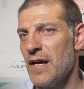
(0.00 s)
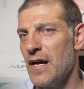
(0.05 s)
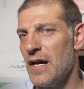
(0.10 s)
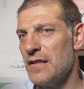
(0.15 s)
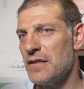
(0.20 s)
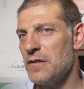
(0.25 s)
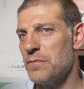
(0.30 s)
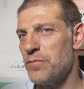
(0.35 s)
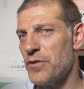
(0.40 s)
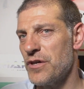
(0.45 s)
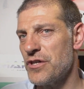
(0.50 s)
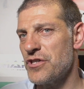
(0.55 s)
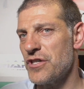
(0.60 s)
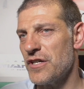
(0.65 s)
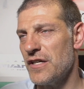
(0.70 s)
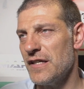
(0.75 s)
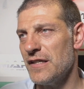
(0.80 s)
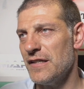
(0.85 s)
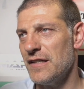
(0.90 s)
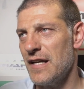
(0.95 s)
under
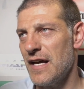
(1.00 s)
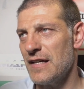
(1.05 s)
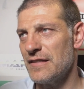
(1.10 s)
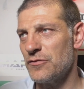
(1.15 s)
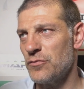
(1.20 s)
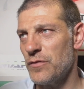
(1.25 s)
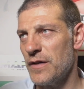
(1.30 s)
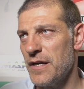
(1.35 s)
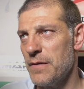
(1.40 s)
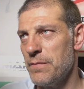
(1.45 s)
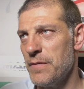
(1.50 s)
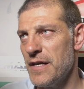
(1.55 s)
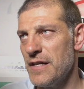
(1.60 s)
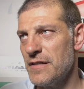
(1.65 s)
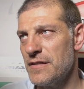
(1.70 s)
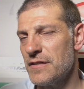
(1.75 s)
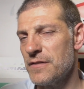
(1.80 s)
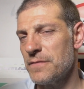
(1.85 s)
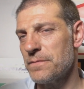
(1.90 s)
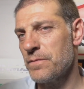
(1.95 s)
pressure in the last 20
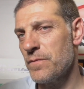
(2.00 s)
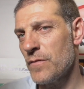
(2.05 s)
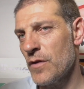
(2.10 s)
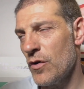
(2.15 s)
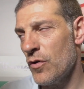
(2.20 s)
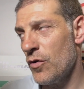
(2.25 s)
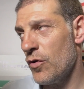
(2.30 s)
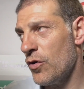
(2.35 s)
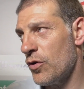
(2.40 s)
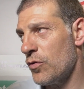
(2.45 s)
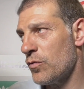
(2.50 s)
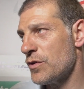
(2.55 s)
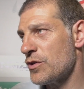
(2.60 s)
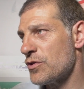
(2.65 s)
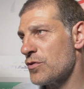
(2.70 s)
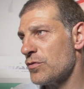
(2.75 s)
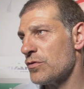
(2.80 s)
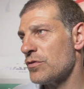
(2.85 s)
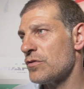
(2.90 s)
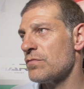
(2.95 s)
minutes, or we
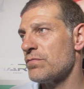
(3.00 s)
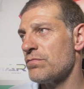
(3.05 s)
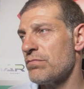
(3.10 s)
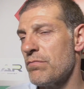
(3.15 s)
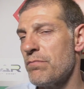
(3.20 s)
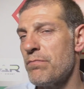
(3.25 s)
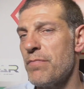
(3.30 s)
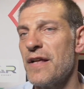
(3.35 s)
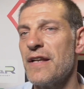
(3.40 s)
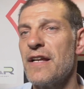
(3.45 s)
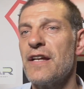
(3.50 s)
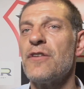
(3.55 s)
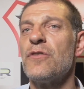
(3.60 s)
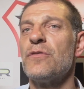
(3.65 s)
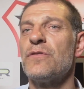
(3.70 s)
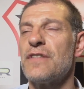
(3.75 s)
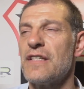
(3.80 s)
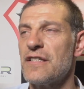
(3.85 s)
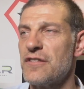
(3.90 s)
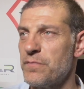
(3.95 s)
should better
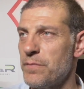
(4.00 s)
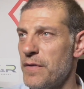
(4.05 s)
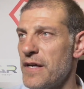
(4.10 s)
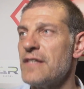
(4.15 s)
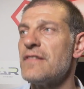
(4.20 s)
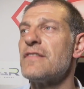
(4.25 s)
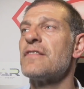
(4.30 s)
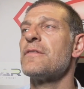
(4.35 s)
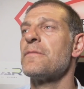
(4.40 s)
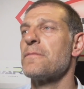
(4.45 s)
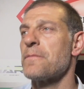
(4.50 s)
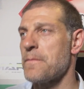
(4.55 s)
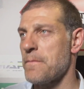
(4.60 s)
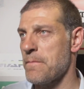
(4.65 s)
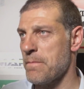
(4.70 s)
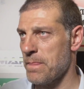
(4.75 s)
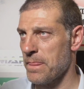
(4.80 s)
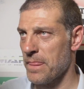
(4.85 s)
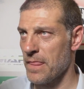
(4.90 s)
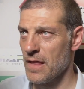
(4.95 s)
use that space
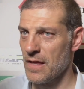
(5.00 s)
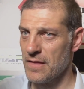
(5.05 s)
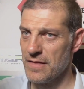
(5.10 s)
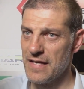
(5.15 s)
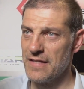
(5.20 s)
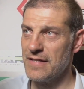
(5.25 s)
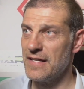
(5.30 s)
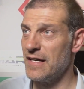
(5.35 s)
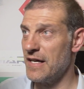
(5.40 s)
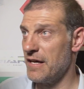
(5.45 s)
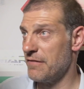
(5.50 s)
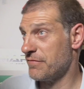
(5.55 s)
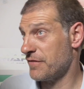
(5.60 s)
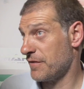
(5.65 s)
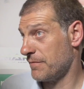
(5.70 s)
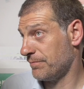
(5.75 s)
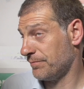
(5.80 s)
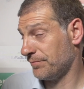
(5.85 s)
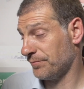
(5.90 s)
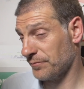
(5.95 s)
that they
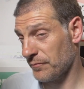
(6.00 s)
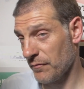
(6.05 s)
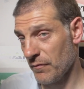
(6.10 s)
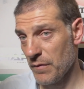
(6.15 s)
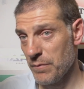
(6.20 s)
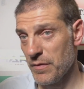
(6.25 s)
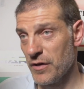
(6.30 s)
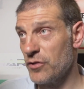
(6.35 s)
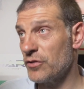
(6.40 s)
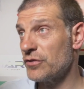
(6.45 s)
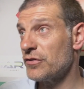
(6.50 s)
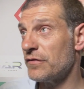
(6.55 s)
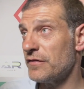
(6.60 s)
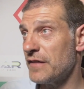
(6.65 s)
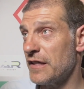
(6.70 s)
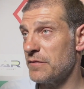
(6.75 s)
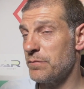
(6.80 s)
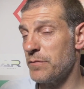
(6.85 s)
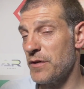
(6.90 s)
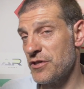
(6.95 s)
left because of
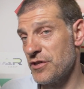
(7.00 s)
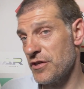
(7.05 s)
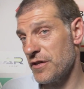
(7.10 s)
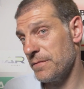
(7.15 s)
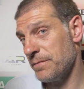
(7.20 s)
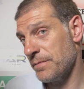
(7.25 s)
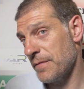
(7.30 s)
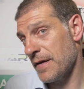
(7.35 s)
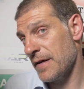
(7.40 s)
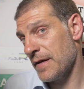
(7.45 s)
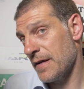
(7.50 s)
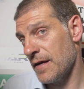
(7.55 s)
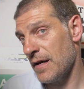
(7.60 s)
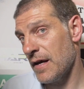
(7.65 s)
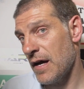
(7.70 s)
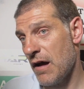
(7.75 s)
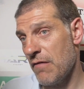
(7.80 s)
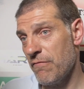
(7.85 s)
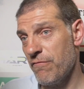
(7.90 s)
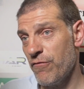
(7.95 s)
that pressure.
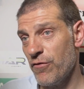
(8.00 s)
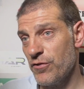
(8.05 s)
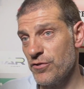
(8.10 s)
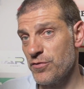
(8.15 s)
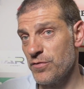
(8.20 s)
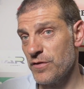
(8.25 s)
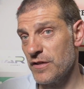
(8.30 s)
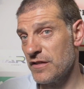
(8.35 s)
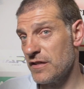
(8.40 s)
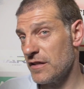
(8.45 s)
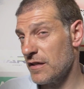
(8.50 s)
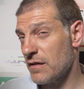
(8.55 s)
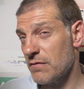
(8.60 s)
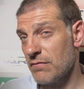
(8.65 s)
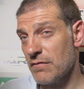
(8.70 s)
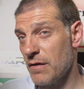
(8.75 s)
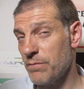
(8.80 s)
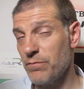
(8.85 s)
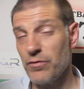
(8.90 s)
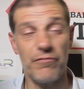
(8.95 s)
Unfortunately,
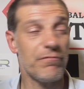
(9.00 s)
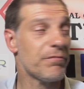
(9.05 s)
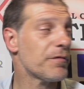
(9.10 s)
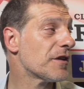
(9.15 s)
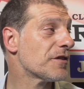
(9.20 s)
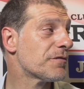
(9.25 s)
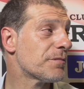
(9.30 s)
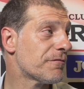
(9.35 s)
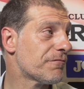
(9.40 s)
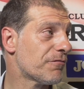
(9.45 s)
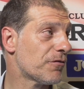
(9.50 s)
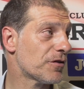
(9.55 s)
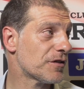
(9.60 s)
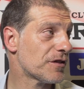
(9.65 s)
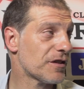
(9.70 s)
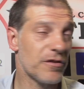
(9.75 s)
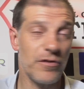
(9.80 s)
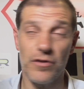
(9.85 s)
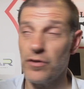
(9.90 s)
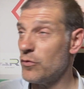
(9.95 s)
a couple of minutes before
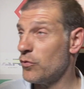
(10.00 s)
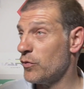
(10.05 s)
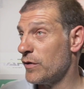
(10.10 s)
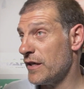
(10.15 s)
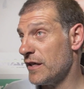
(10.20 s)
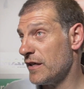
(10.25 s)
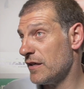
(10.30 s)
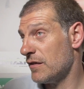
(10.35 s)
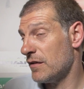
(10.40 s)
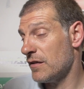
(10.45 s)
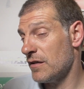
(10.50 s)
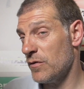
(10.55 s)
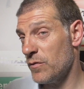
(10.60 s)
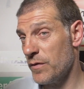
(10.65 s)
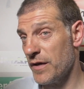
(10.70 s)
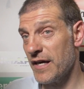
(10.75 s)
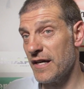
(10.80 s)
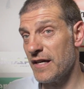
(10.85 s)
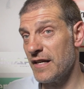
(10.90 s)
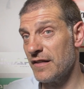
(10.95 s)
the goal,
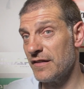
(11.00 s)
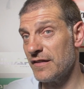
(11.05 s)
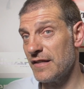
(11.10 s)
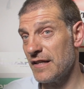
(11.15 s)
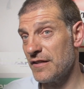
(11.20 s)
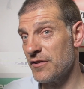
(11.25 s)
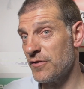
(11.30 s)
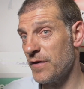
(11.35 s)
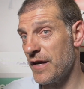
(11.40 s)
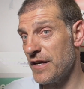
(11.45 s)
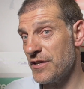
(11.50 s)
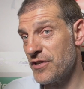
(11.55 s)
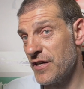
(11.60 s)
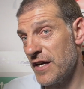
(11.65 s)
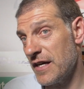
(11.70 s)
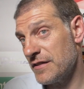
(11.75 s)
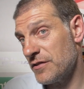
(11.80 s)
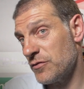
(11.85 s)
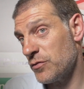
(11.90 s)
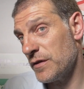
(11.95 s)
we had that great
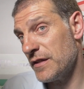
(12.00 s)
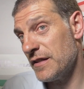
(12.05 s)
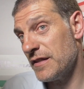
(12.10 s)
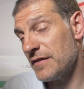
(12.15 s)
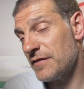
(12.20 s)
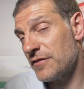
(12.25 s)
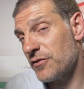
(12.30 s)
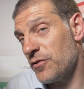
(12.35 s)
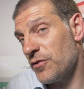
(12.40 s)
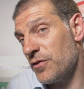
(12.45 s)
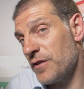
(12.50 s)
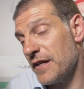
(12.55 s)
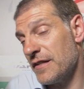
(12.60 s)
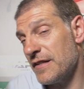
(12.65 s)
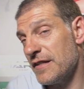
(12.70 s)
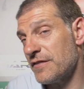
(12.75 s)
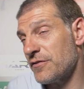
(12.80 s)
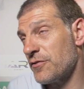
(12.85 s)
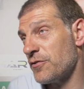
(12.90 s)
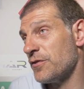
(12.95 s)
chance. We didn't score, and
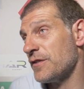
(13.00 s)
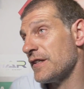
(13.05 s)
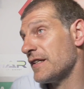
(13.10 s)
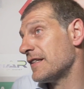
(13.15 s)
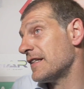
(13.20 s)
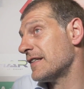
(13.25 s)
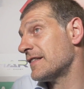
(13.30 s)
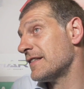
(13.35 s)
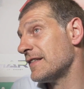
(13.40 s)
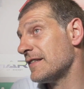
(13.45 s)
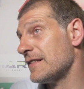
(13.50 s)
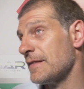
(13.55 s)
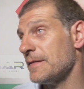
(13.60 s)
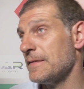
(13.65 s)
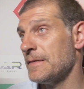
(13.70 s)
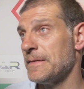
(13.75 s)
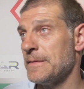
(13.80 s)
they scored, and that's it.